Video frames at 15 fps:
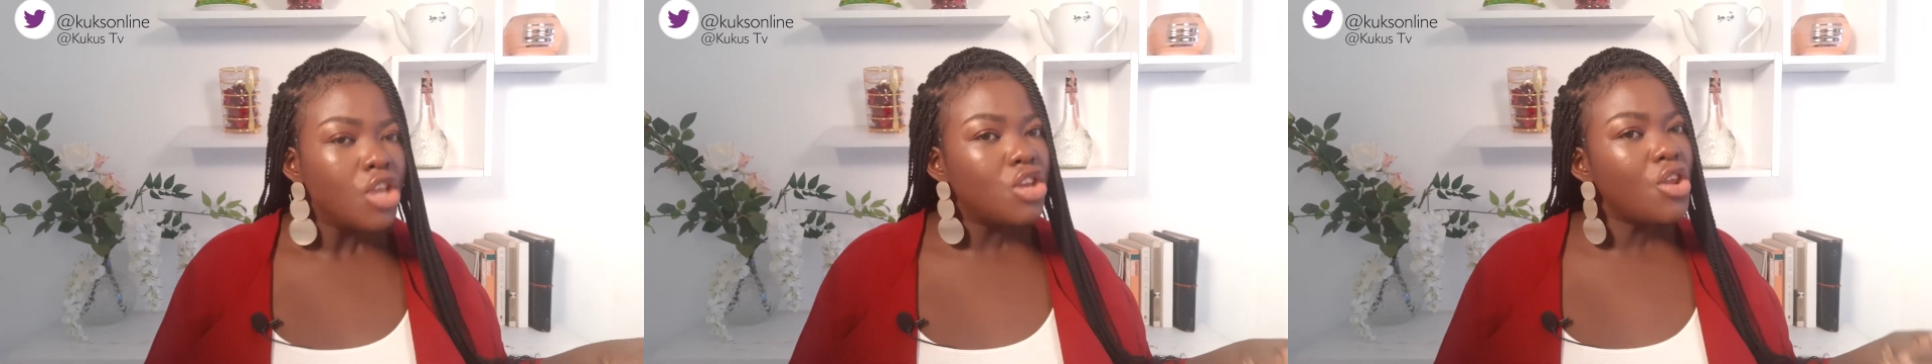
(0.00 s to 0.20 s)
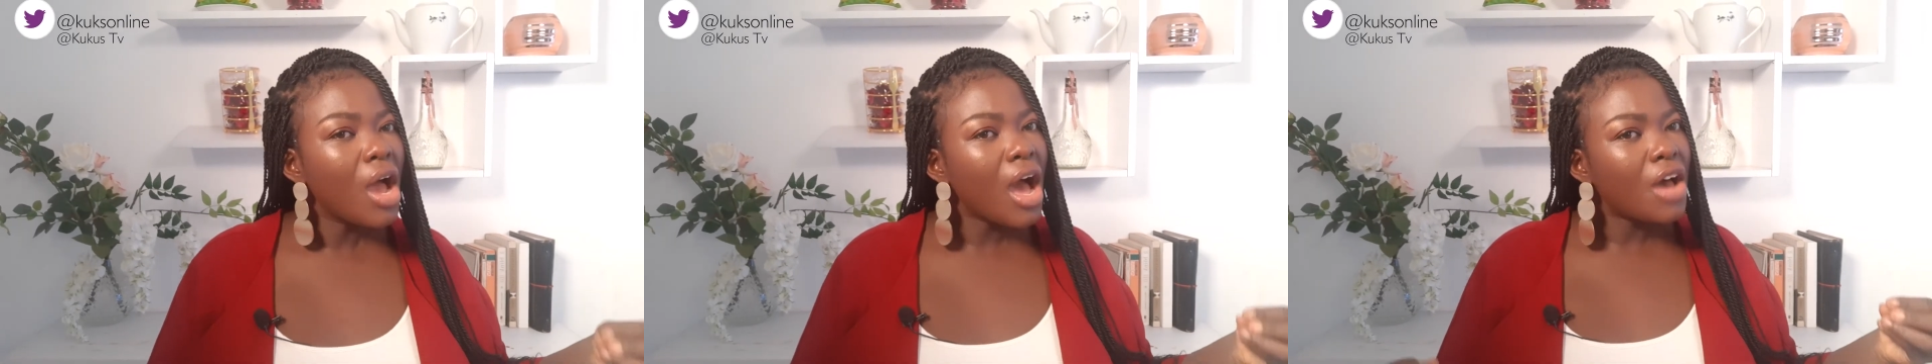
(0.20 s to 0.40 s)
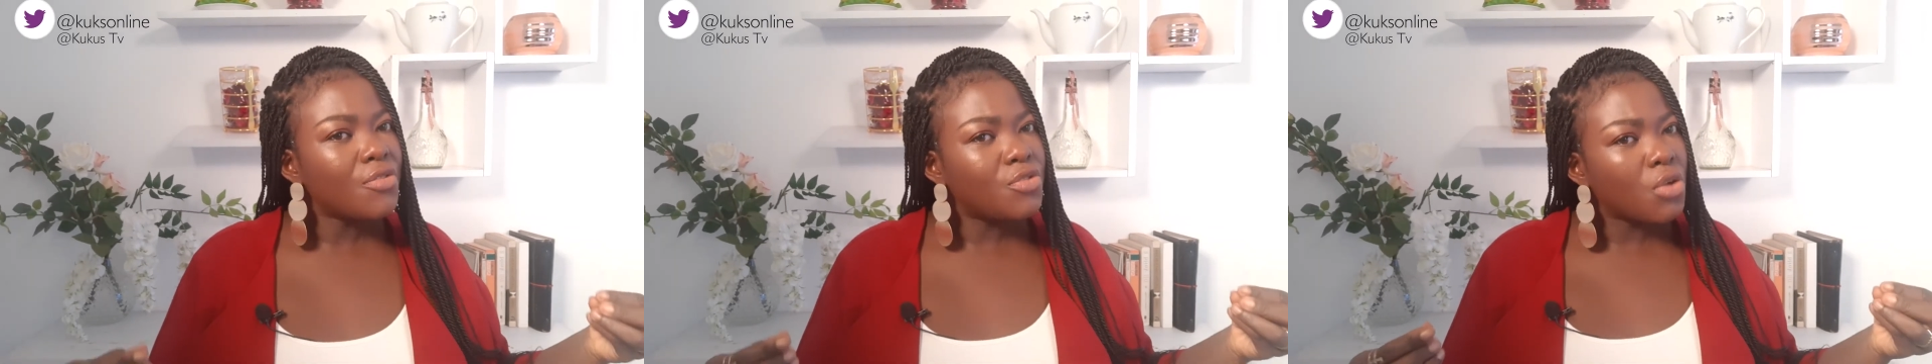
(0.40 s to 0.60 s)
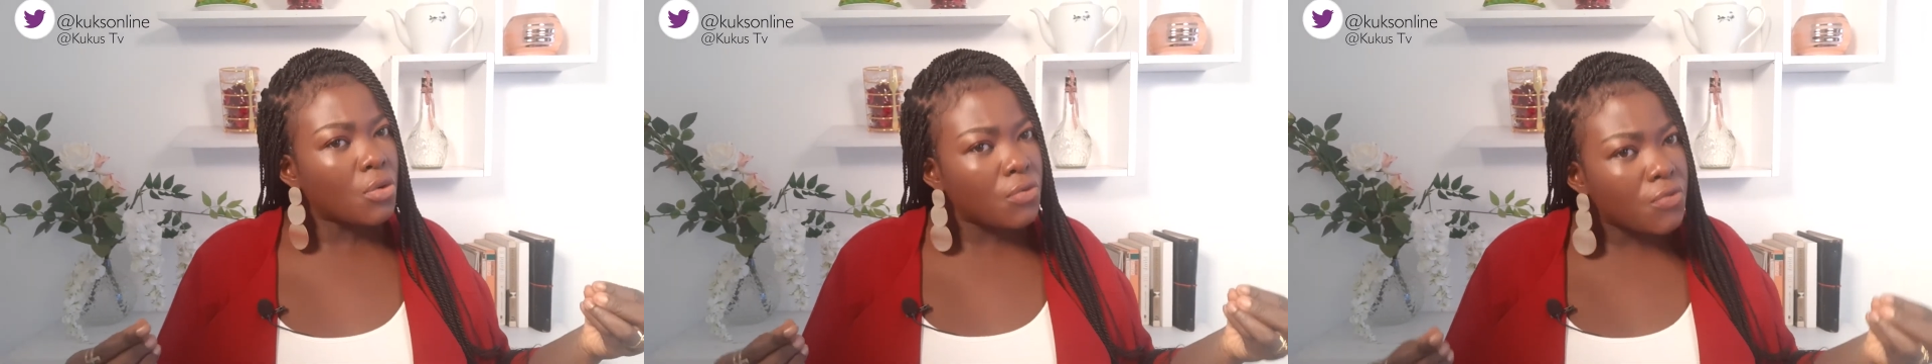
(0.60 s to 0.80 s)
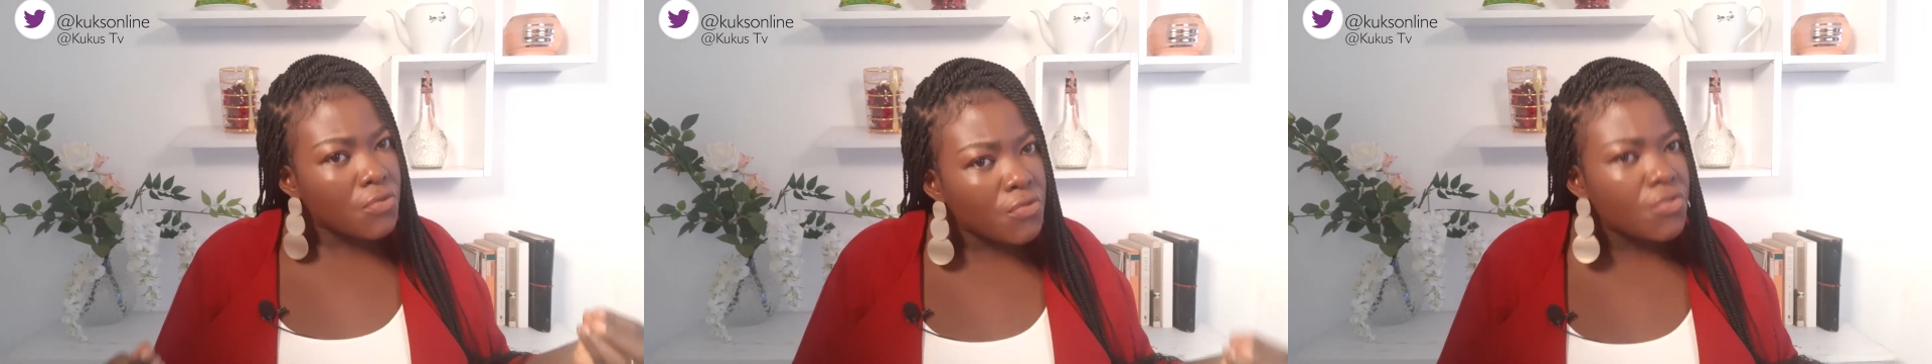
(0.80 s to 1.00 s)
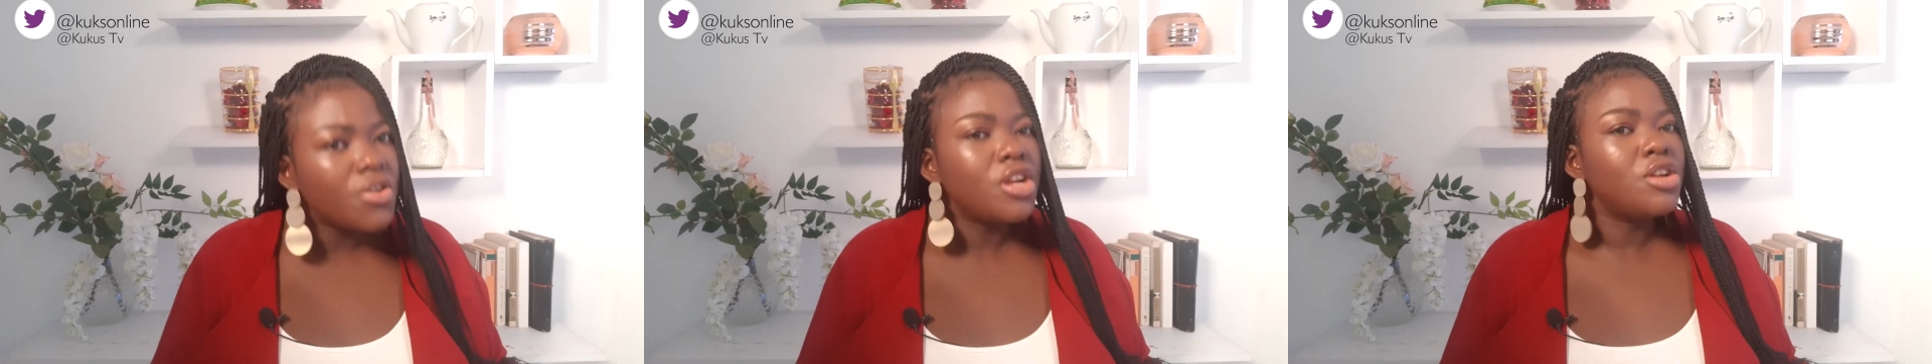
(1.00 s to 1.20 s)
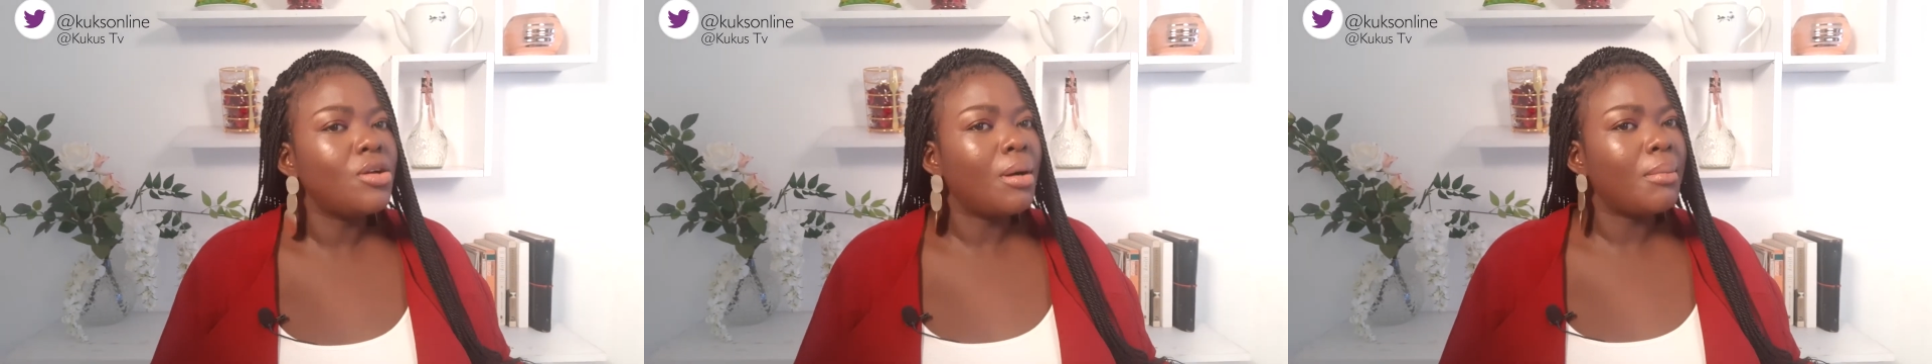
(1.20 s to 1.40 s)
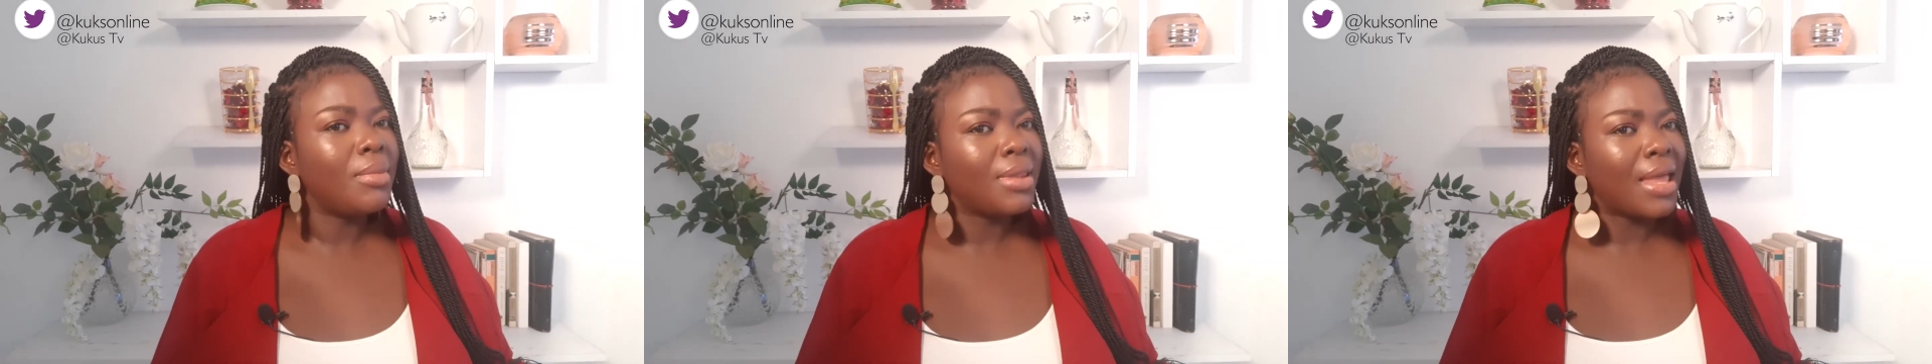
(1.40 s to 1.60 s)
You don't have your
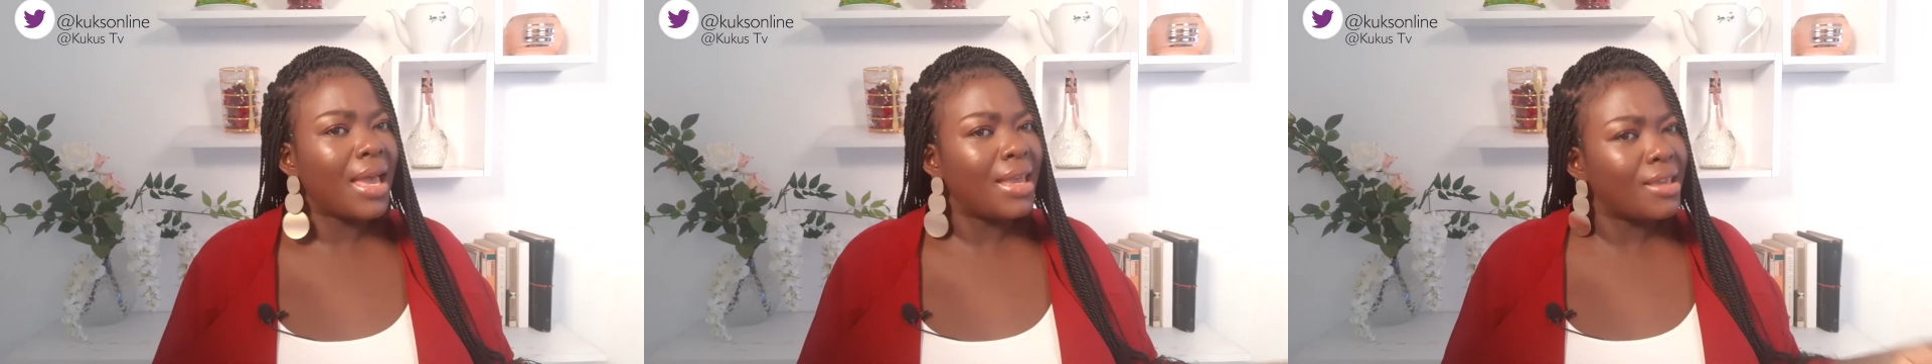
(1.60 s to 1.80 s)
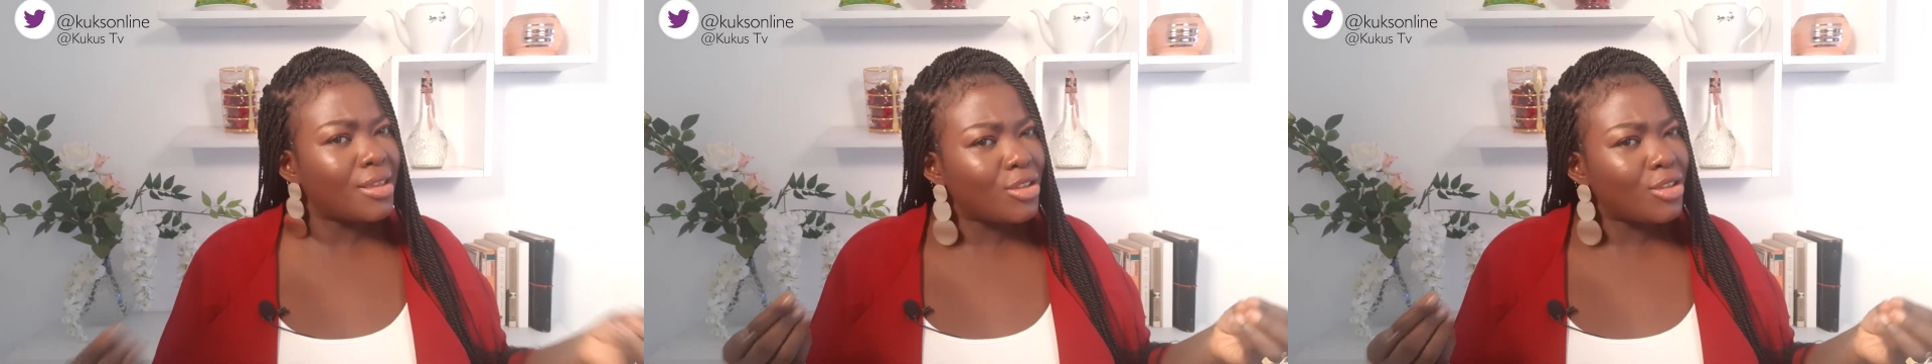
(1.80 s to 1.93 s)
freedom, like,